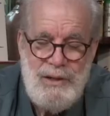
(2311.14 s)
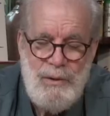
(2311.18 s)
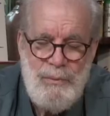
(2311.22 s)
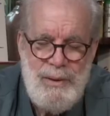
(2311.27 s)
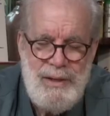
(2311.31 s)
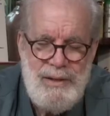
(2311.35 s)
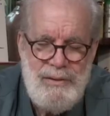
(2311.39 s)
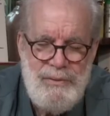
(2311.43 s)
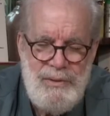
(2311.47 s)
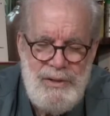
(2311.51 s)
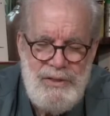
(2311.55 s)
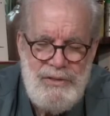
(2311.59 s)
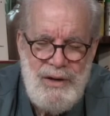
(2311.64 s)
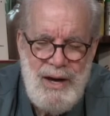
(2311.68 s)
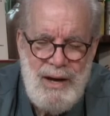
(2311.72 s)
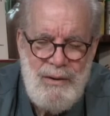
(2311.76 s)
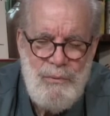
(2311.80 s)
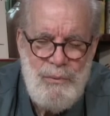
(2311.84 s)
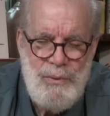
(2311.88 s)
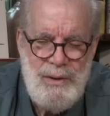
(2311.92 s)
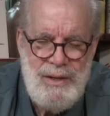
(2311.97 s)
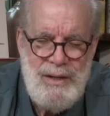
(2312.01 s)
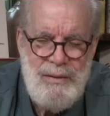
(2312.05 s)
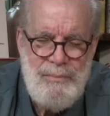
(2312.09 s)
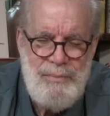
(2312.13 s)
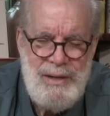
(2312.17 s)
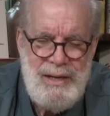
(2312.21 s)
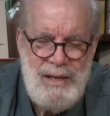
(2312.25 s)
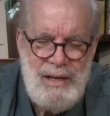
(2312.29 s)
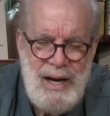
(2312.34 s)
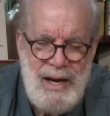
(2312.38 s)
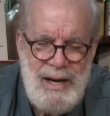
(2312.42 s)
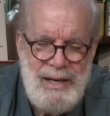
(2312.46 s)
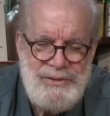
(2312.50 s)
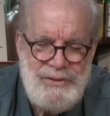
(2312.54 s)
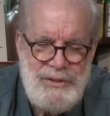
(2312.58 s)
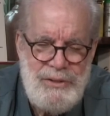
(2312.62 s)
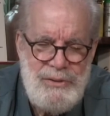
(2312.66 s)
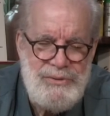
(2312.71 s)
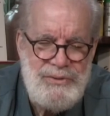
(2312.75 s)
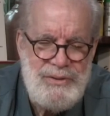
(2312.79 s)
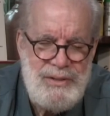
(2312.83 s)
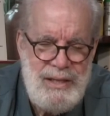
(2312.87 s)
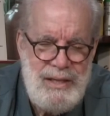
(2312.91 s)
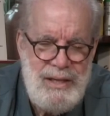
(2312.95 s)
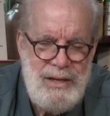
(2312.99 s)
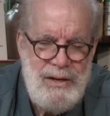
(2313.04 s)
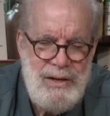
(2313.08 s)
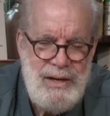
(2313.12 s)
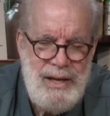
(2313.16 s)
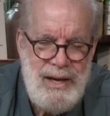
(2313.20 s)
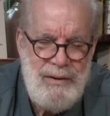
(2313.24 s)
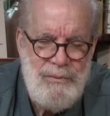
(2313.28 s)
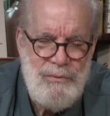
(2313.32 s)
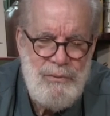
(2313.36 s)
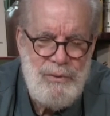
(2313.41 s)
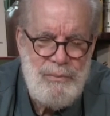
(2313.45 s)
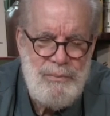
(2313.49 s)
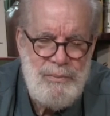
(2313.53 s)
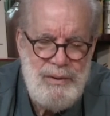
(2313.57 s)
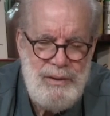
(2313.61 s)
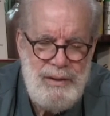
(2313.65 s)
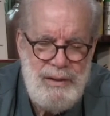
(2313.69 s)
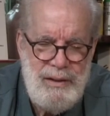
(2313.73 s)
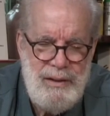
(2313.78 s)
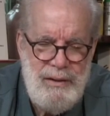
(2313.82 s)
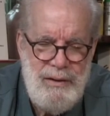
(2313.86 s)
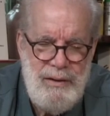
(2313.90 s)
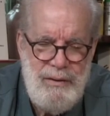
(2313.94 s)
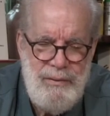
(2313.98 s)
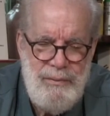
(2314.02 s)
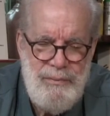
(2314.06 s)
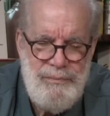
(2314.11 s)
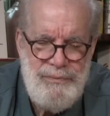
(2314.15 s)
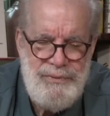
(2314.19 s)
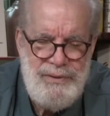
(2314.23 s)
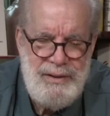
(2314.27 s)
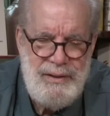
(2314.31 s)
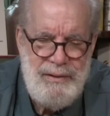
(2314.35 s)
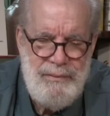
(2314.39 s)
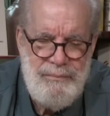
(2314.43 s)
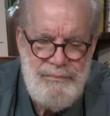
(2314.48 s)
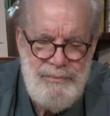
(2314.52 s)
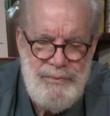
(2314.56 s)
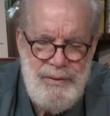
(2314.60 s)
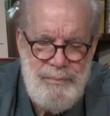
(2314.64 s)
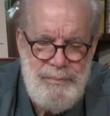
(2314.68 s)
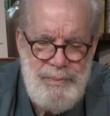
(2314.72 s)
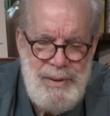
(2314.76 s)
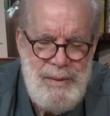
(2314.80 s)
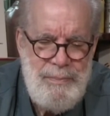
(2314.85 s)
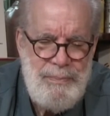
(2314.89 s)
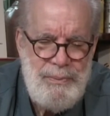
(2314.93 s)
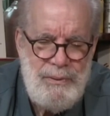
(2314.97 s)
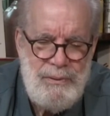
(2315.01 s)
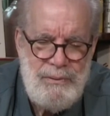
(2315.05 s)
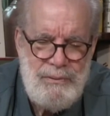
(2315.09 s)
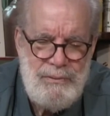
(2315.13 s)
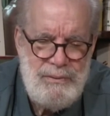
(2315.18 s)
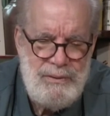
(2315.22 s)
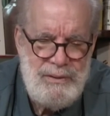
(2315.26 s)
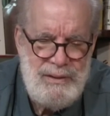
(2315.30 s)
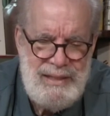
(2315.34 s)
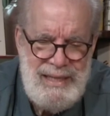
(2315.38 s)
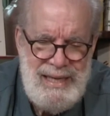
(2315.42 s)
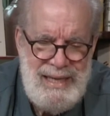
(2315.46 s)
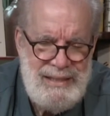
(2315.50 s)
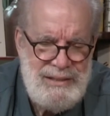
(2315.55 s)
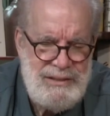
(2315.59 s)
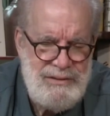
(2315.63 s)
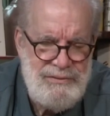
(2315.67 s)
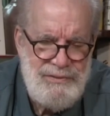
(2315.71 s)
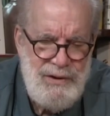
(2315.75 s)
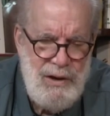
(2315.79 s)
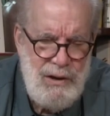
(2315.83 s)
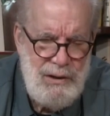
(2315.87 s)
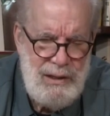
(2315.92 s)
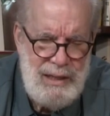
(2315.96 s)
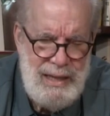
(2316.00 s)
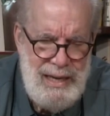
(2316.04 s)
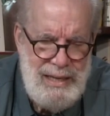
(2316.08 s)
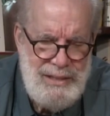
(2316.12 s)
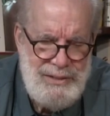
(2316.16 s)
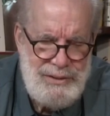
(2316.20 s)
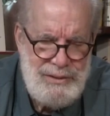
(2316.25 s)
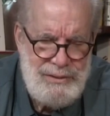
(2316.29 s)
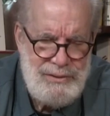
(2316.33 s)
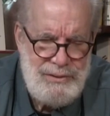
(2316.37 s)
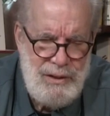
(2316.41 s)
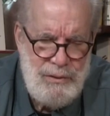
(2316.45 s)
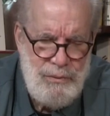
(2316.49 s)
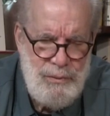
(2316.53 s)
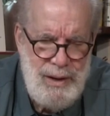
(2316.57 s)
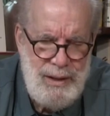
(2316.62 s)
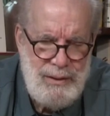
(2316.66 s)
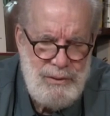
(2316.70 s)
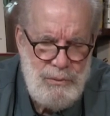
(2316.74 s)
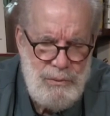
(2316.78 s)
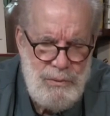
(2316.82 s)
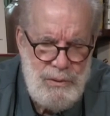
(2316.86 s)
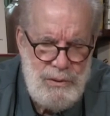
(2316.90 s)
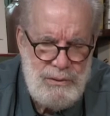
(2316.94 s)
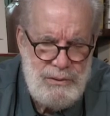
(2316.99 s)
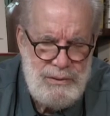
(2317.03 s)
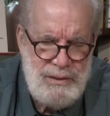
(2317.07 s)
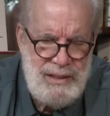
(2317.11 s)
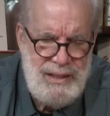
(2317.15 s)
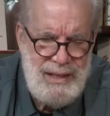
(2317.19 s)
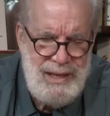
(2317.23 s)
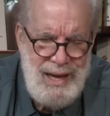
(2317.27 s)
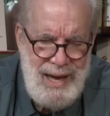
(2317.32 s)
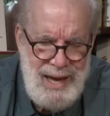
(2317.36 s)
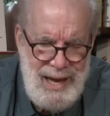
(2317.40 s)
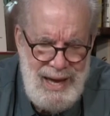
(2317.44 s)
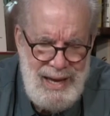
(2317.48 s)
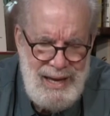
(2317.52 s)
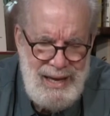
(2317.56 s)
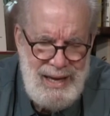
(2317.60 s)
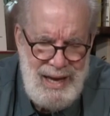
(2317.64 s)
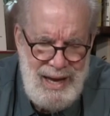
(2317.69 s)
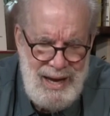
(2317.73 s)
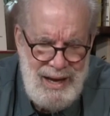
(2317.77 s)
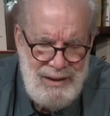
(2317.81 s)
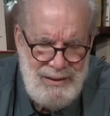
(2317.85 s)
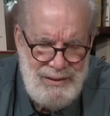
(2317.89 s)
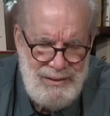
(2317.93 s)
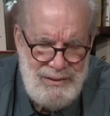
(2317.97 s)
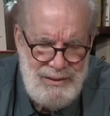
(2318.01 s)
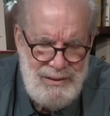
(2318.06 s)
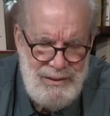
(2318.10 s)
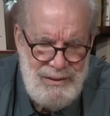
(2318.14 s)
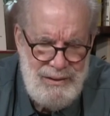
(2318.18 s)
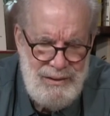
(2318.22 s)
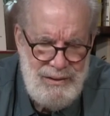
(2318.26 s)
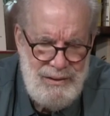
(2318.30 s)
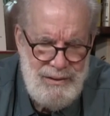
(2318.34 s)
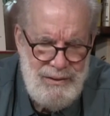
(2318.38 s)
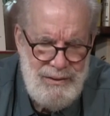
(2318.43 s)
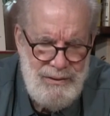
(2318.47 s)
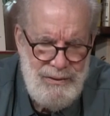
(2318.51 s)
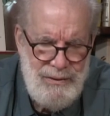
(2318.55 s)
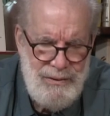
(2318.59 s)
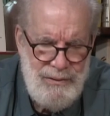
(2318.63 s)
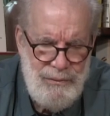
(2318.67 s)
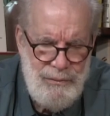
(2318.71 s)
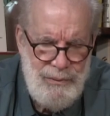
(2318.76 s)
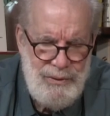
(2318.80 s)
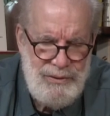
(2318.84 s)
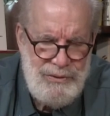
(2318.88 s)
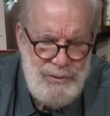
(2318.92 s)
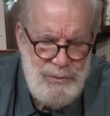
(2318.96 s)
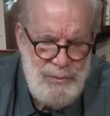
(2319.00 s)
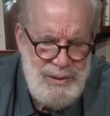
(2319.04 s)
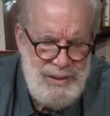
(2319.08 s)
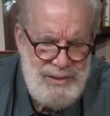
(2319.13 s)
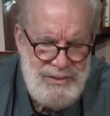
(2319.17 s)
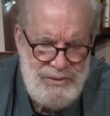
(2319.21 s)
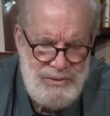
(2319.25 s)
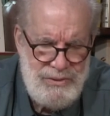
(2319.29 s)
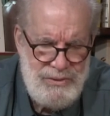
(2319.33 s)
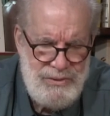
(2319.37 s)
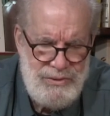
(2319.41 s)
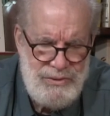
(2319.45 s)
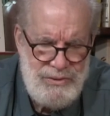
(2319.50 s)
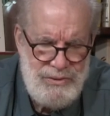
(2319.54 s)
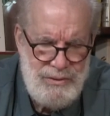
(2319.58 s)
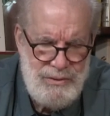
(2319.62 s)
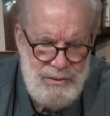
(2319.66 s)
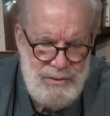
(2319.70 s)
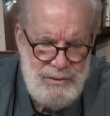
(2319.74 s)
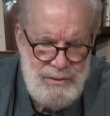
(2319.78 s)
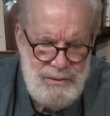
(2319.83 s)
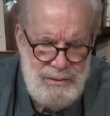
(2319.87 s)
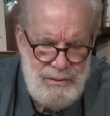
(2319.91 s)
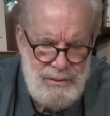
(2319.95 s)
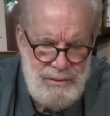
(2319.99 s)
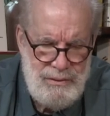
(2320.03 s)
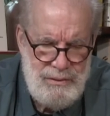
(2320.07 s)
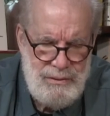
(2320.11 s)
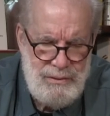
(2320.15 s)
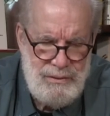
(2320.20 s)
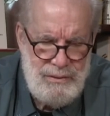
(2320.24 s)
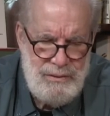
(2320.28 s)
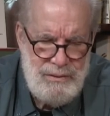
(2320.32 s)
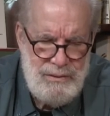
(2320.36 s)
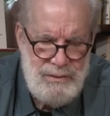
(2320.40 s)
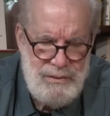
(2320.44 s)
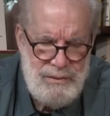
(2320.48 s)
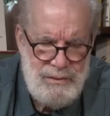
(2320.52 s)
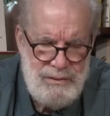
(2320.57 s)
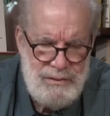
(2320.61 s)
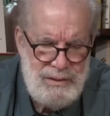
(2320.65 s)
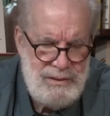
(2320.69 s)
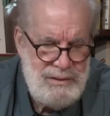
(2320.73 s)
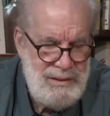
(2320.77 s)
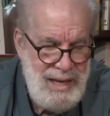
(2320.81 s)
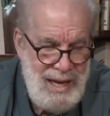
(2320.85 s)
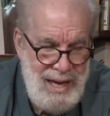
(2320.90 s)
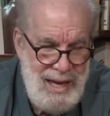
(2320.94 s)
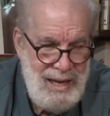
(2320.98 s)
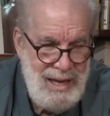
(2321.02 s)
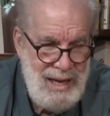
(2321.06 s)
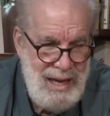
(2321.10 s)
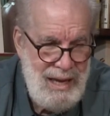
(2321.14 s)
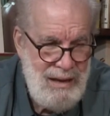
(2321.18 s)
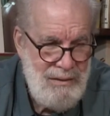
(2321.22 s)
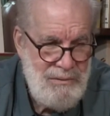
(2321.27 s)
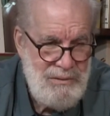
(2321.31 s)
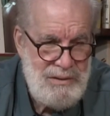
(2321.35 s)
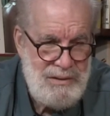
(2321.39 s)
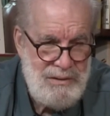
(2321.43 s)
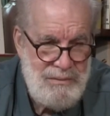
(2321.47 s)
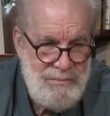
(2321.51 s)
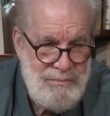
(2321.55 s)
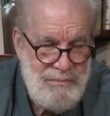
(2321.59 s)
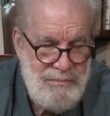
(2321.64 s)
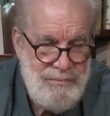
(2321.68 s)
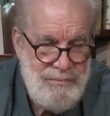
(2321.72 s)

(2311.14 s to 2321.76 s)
we thought, wouldn't it be nice using the internet where people, kids of all ages around the world, could hang out with the wizards? Just hang out with them.